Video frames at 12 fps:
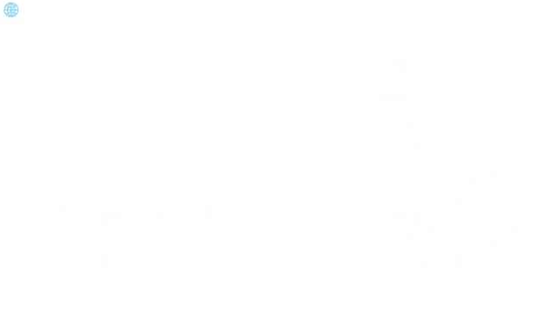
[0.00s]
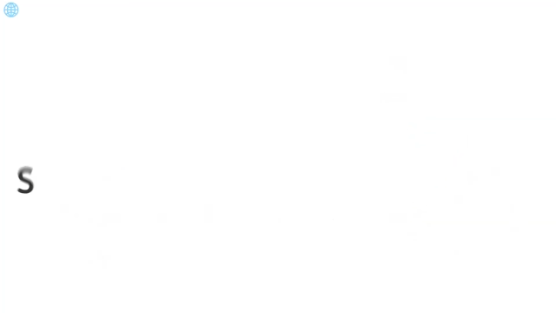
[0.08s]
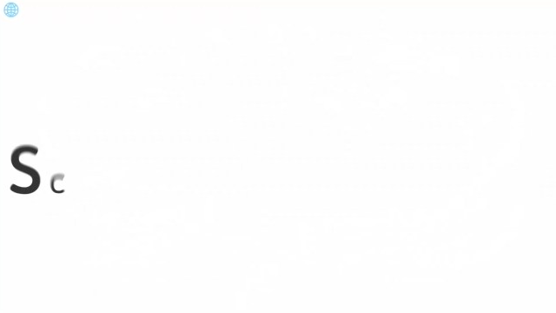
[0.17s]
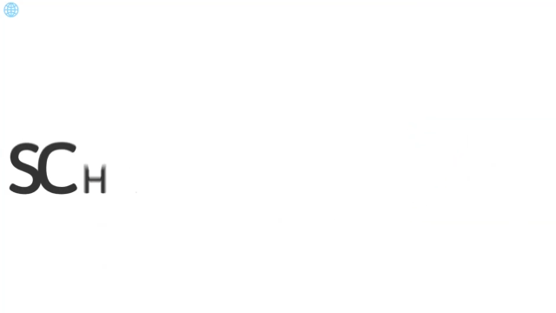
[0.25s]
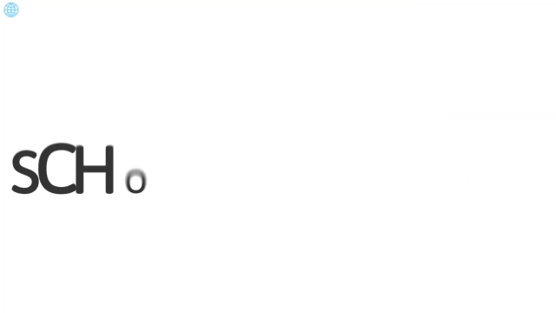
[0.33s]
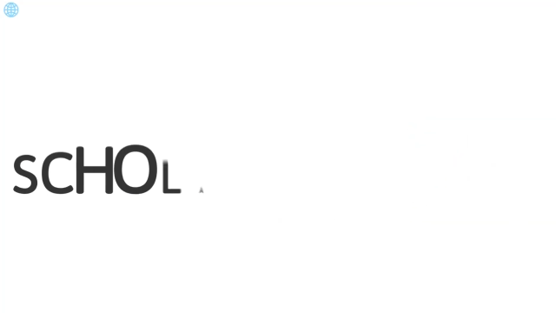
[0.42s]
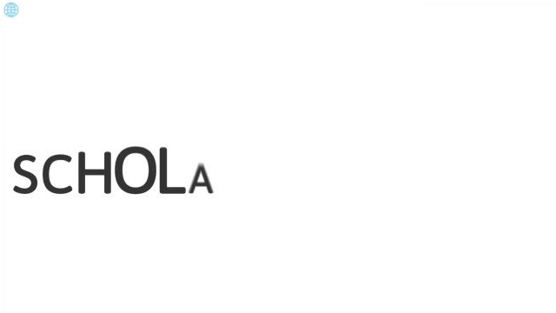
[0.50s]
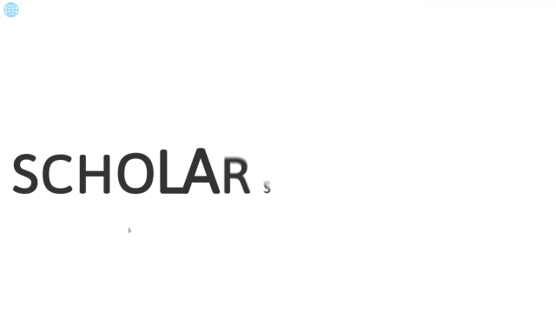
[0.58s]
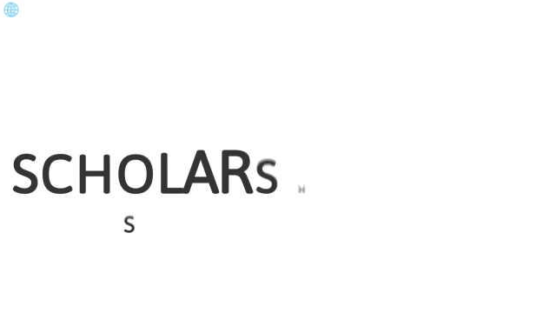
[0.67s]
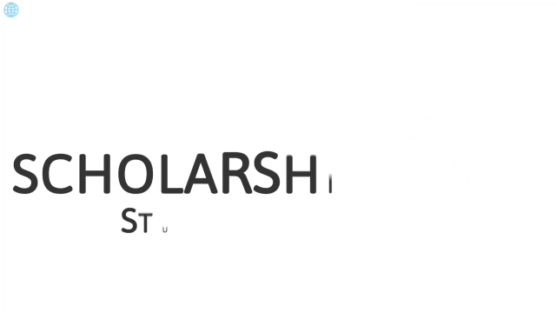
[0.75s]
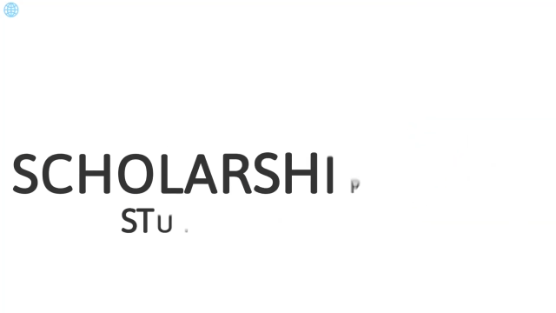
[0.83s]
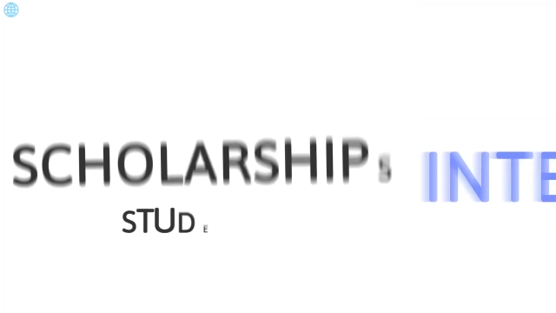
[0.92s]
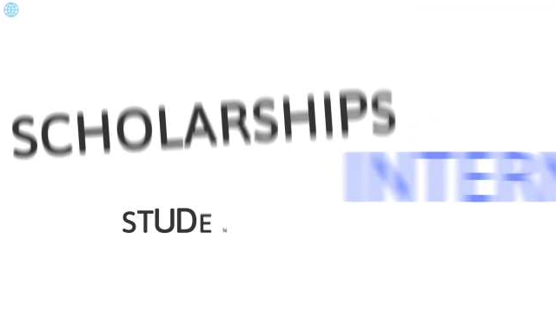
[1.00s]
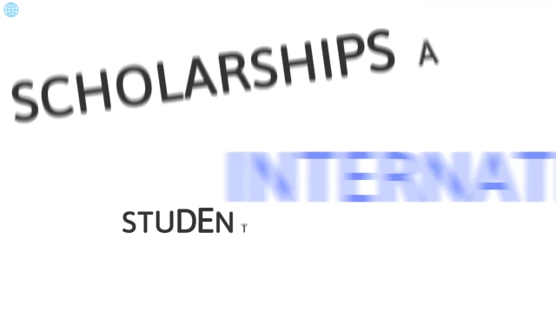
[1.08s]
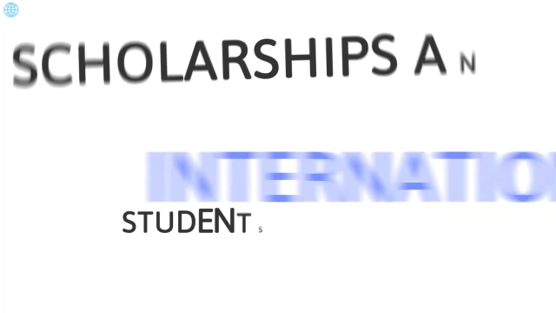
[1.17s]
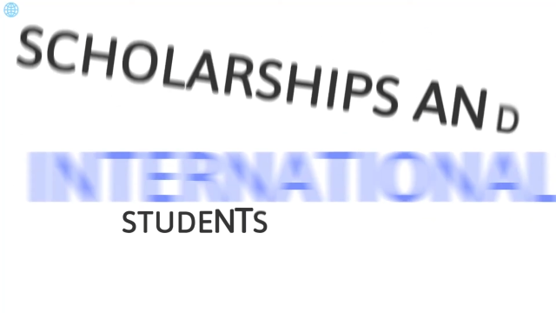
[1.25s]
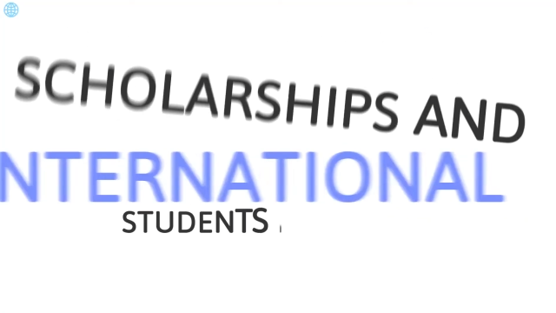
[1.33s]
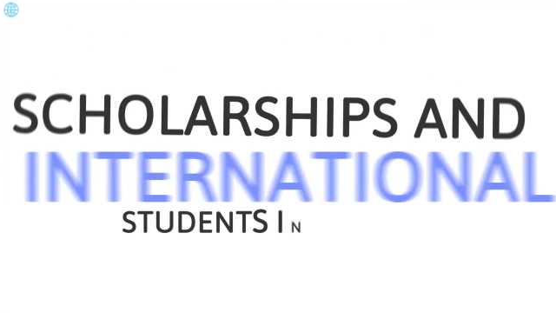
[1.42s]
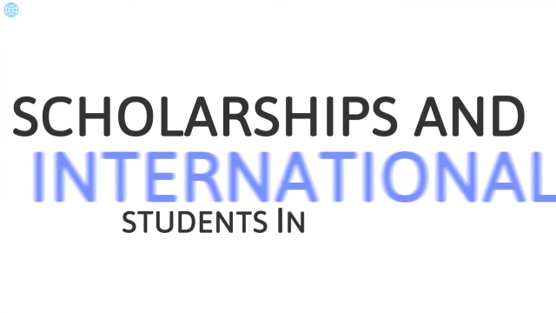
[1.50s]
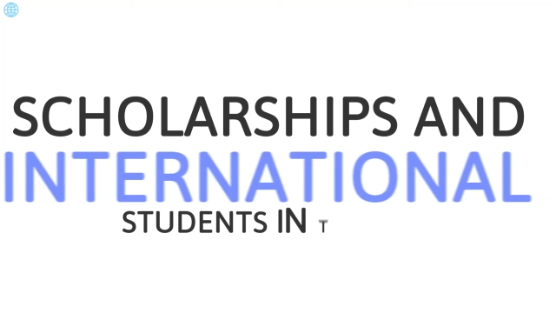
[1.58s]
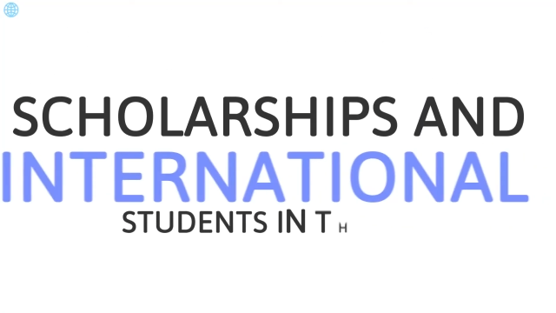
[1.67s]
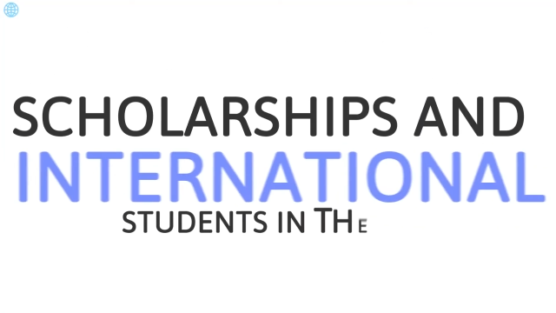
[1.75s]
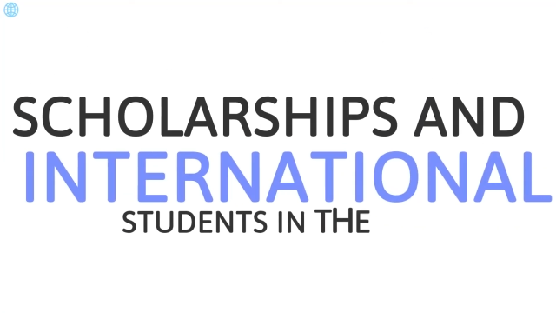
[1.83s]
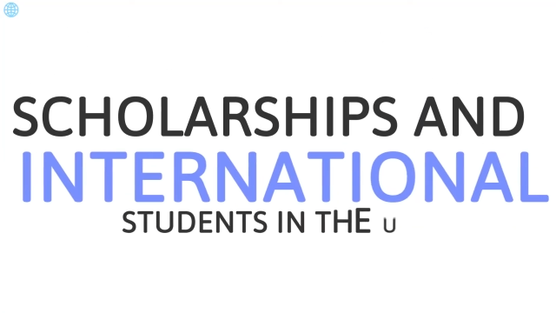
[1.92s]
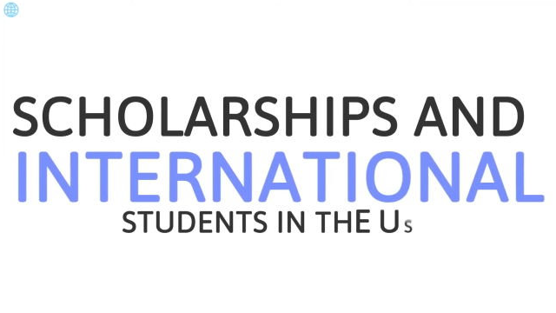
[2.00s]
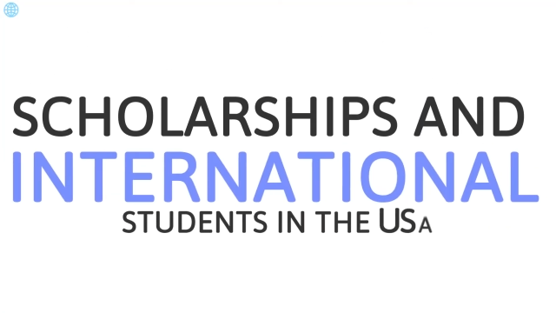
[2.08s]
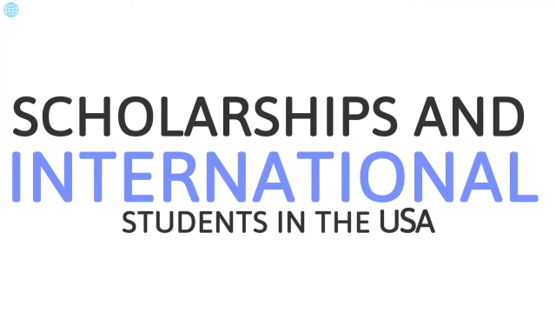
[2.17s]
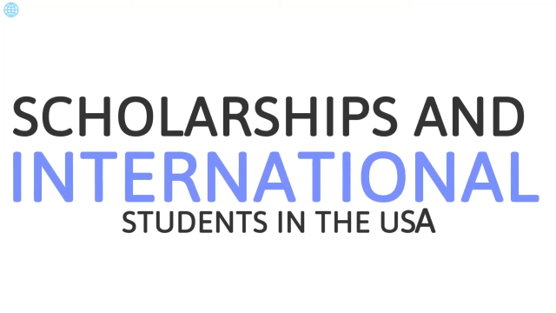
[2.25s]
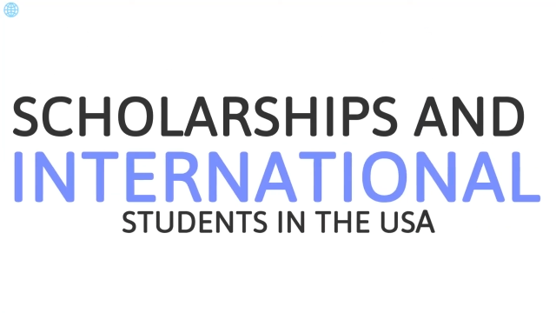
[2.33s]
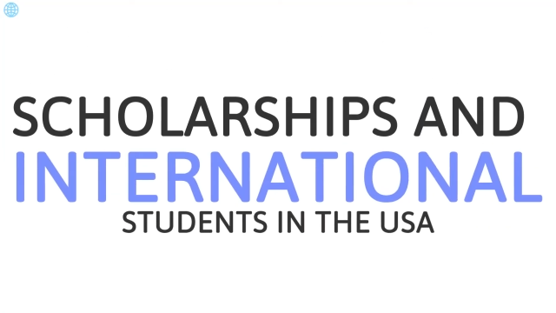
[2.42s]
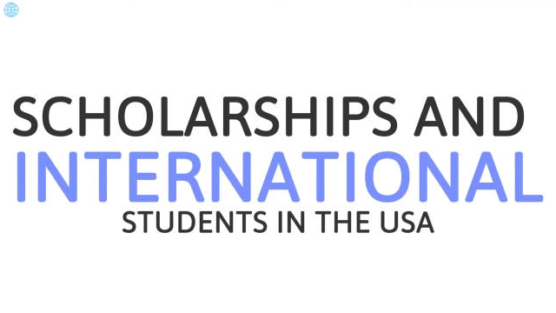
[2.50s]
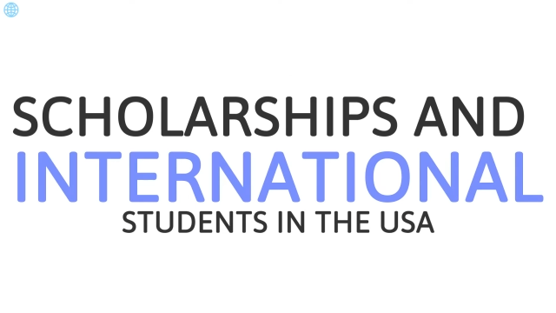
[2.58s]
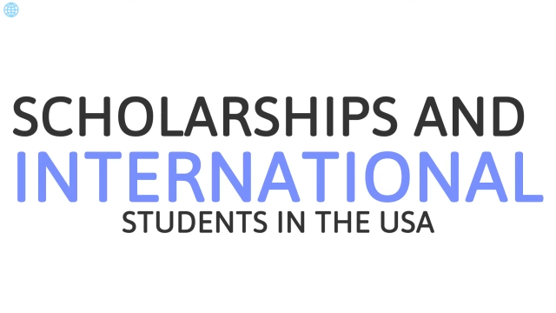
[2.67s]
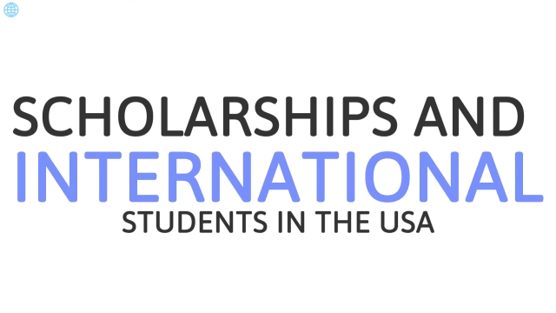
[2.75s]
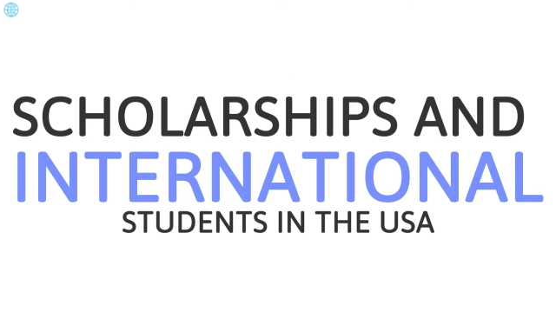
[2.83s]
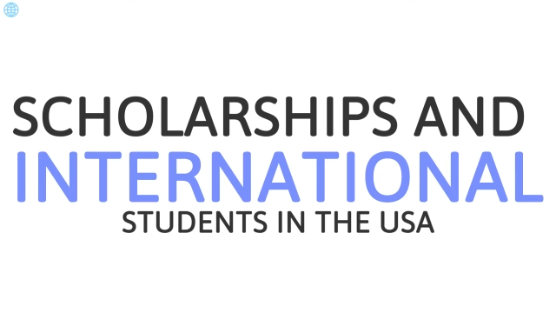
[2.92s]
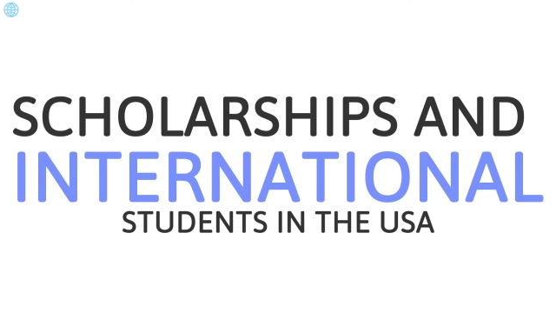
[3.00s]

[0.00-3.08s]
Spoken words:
(no speaker visible)